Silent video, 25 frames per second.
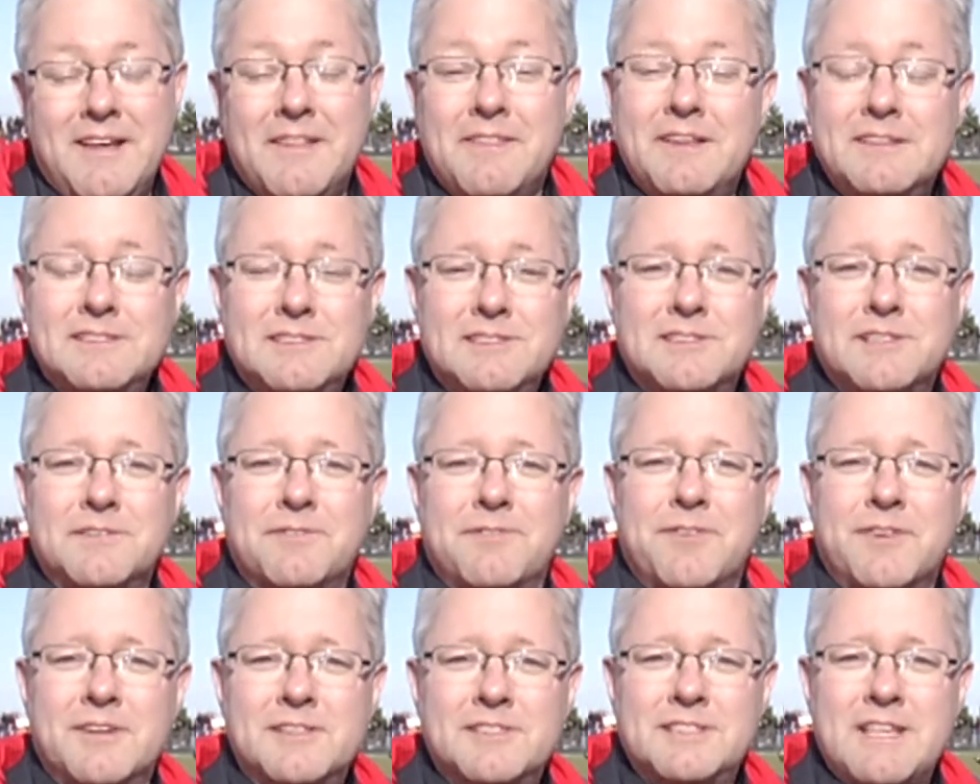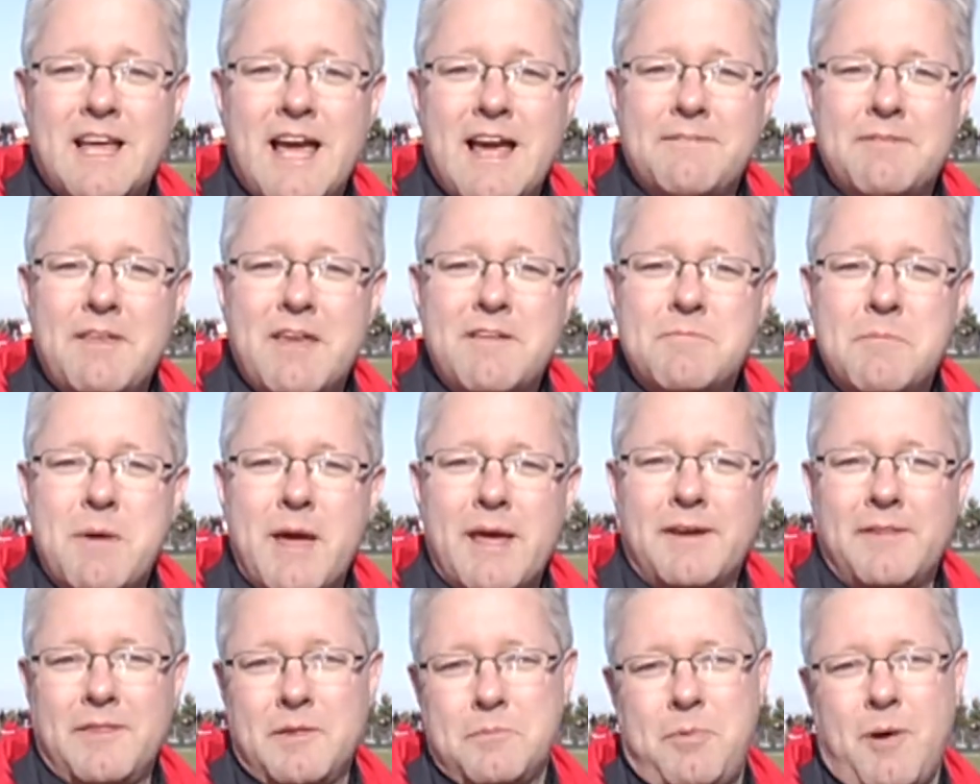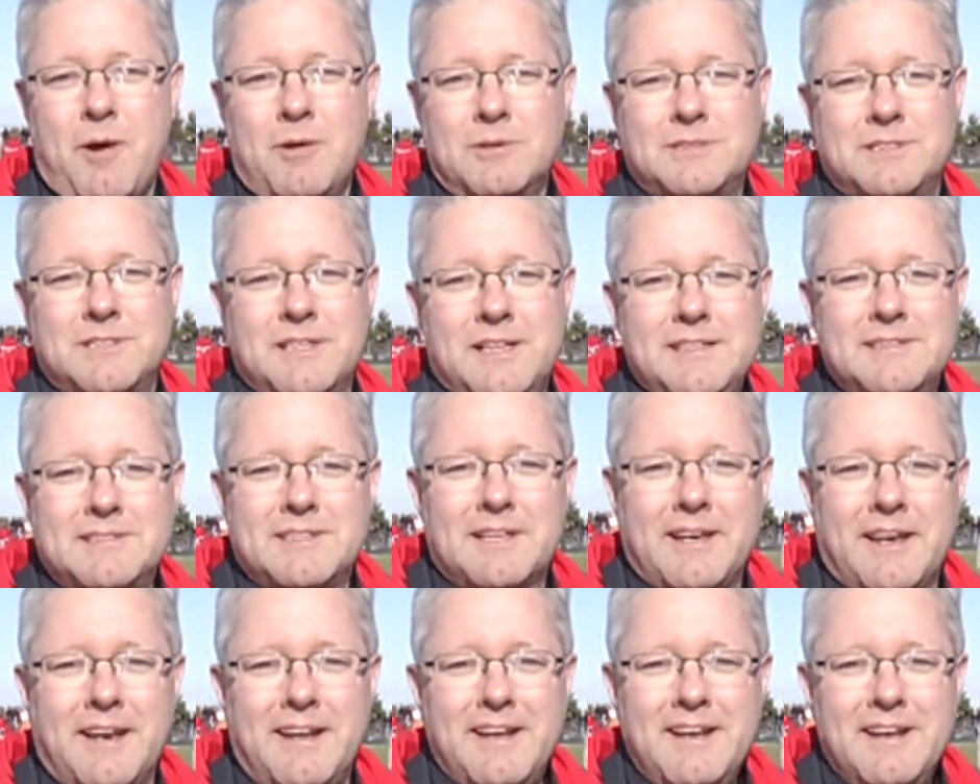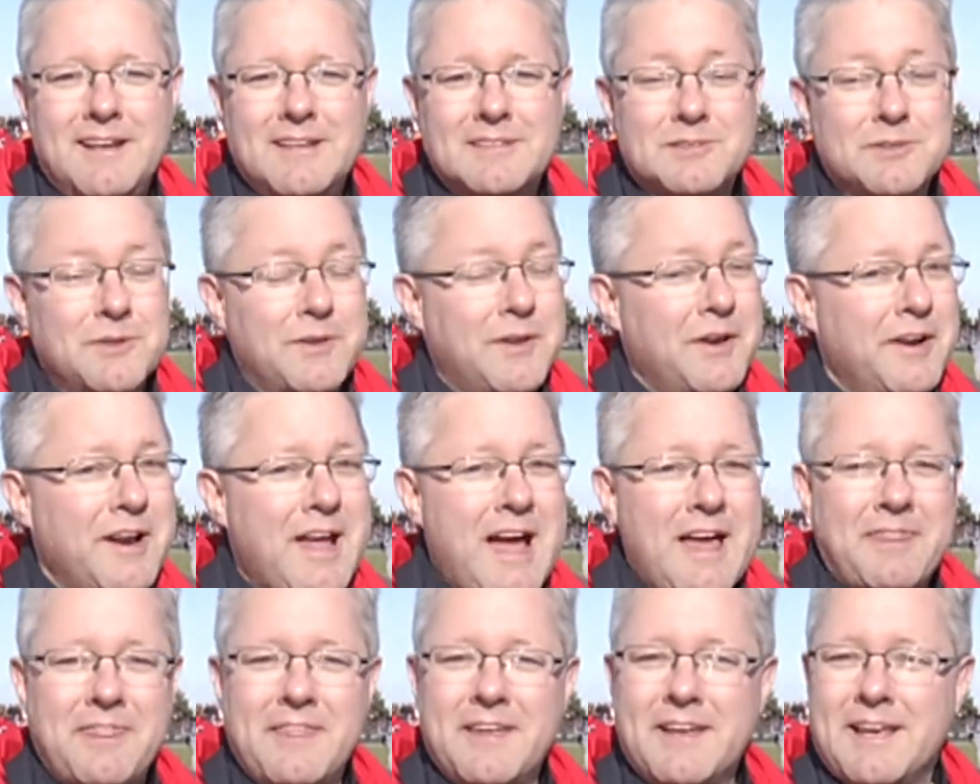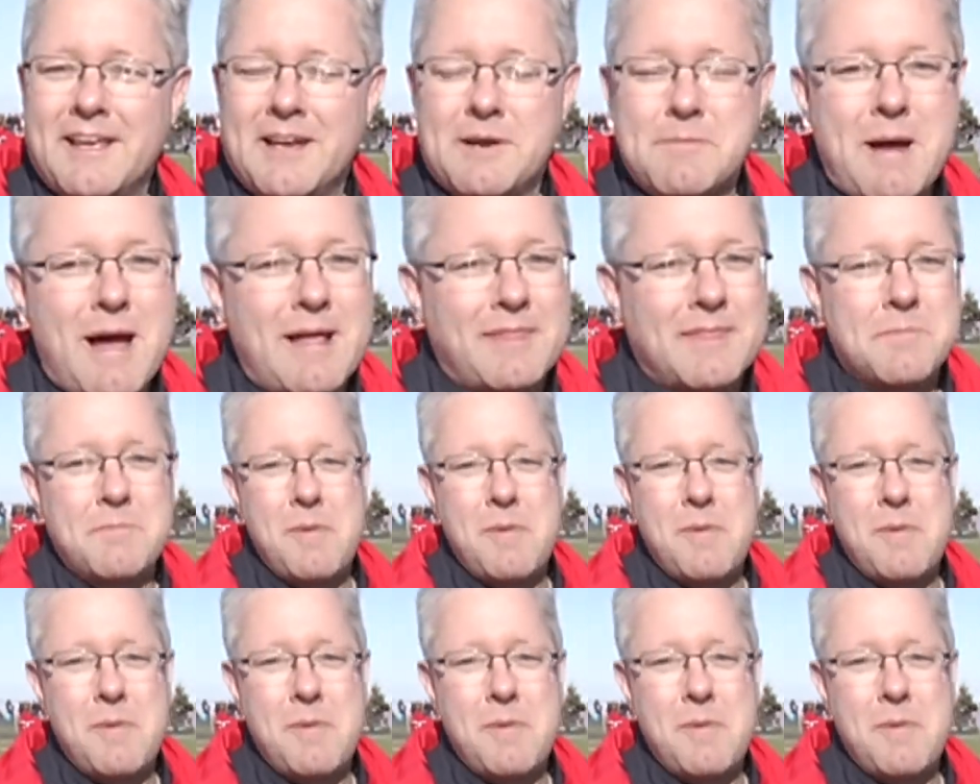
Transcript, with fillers: This is the first time they've met in the postseason, so they're not thinking about the